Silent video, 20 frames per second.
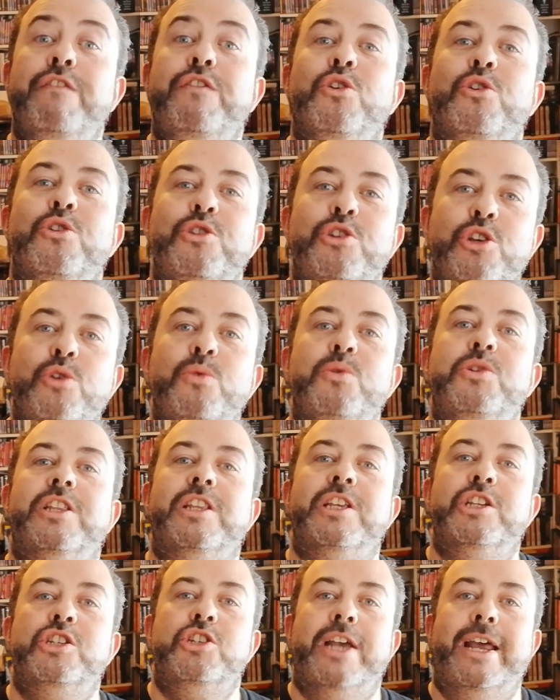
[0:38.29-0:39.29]
you're new to
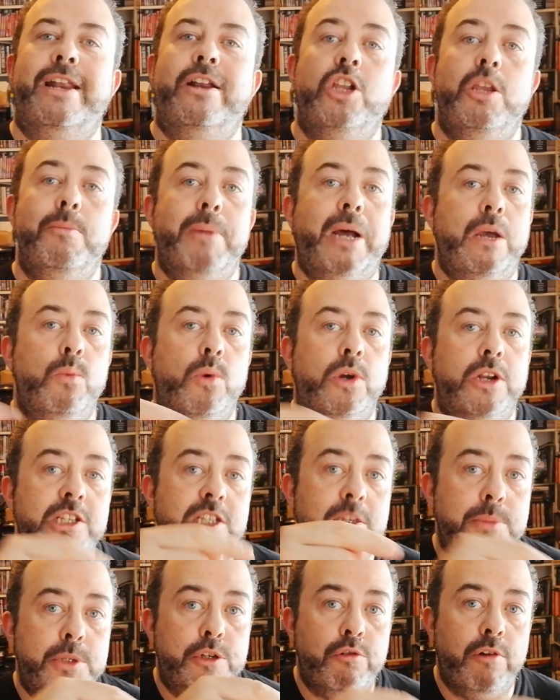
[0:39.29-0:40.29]
this channel, you might want to
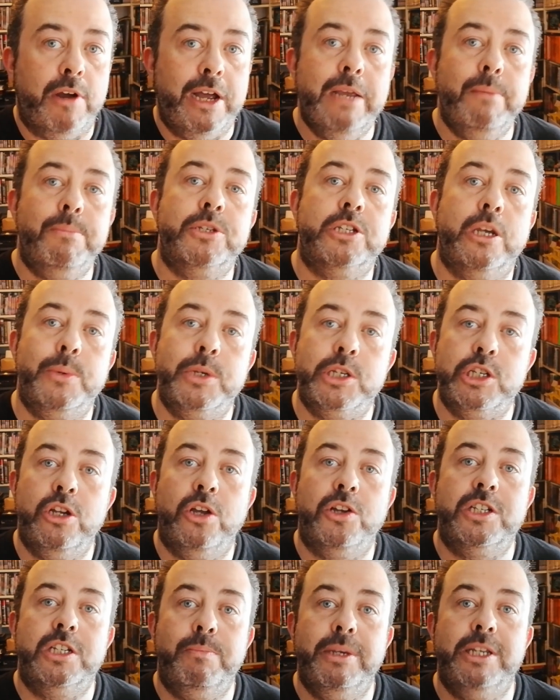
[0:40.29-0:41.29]
subscribe so as
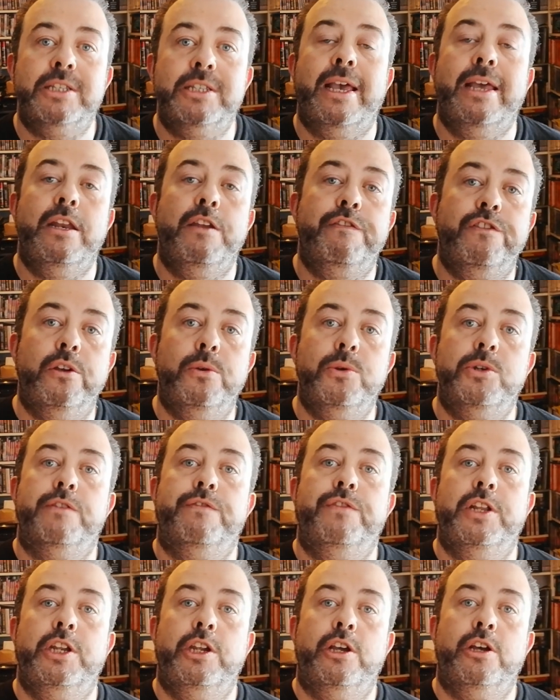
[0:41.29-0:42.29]
not to miss any future
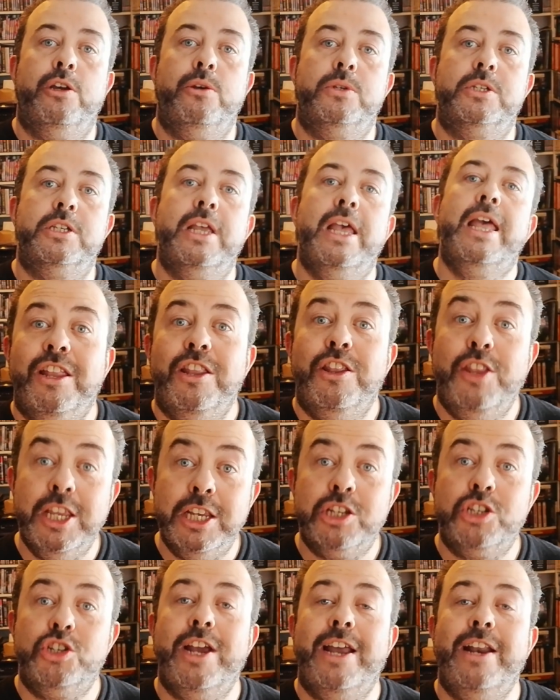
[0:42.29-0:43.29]
videos.
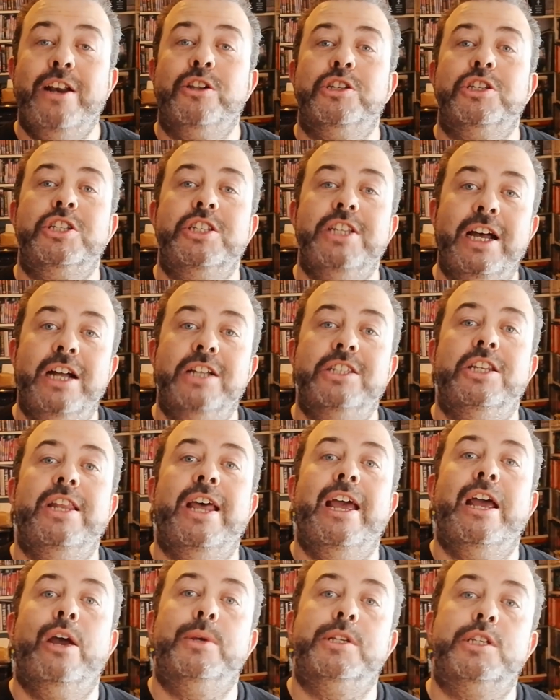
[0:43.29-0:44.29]
This channel started
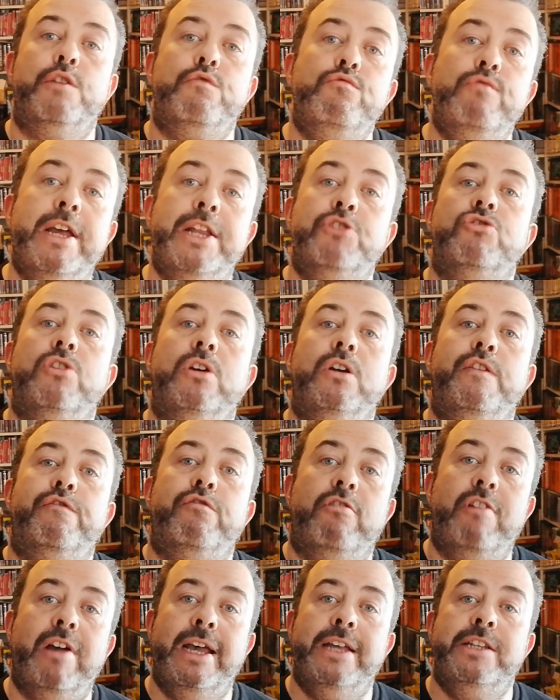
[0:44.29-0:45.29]
out as a retro
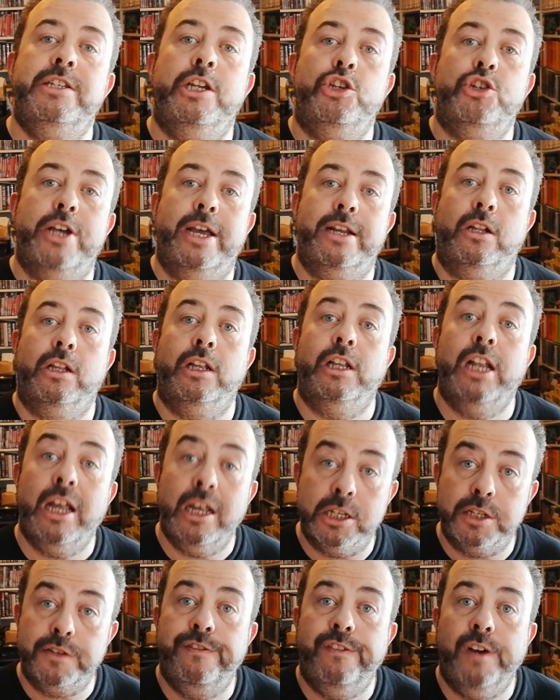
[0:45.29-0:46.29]
variety channel
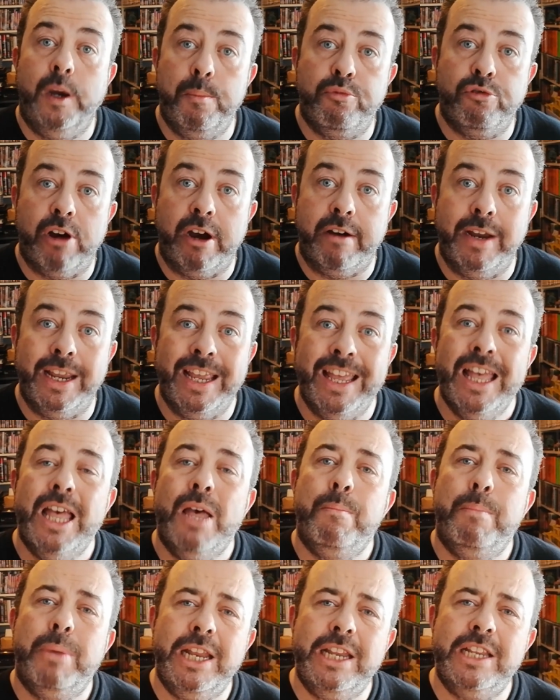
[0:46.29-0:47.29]
last February,
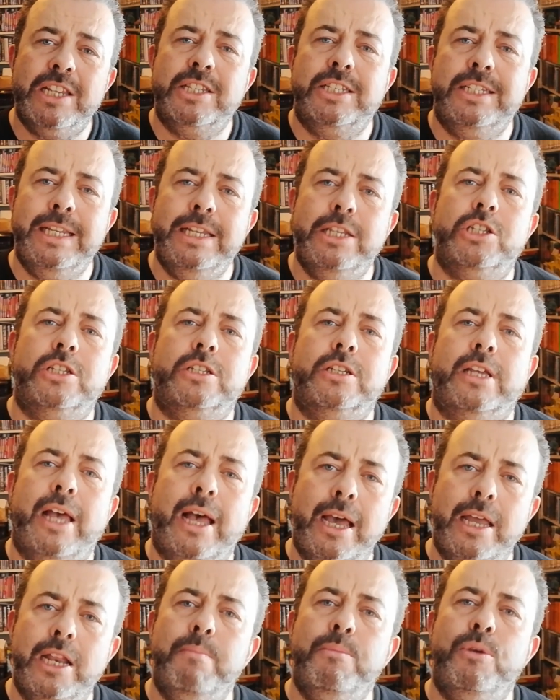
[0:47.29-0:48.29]
but it's since
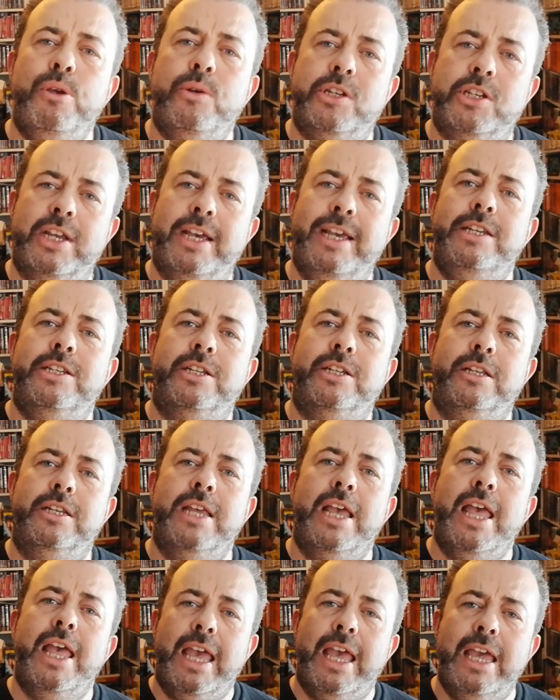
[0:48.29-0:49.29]
kind of mutated
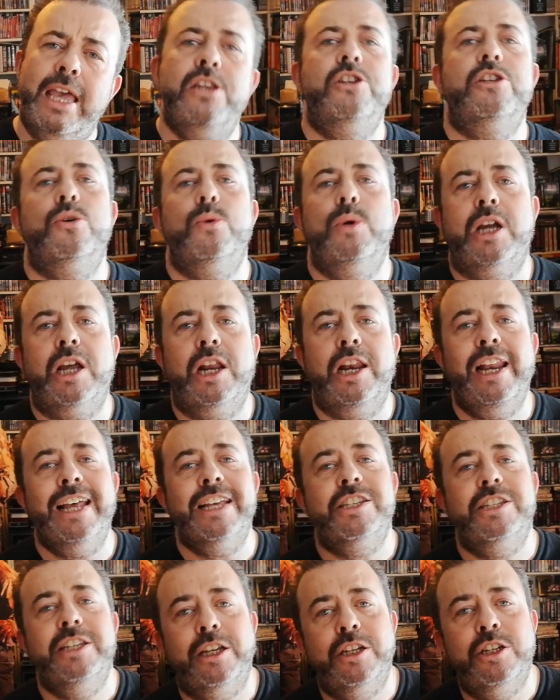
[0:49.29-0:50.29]
into a
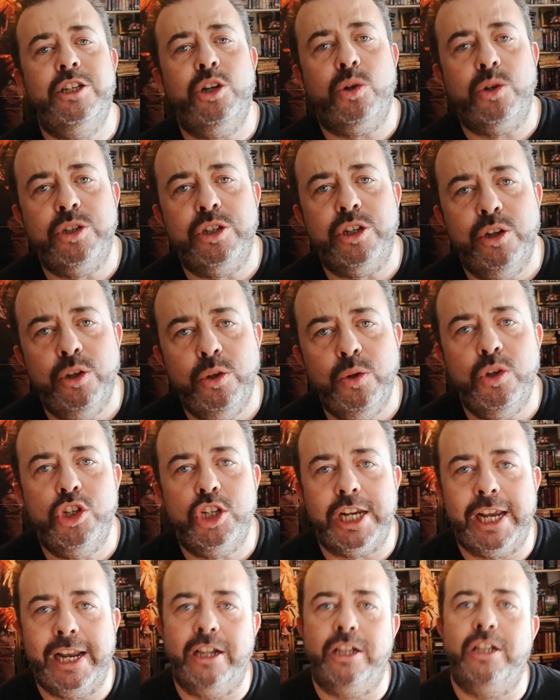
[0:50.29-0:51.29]
classic Doctor Who
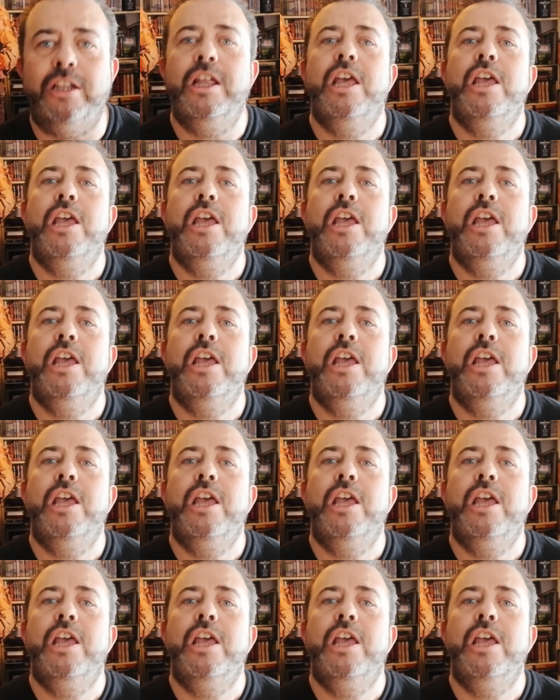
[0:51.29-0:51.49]
channel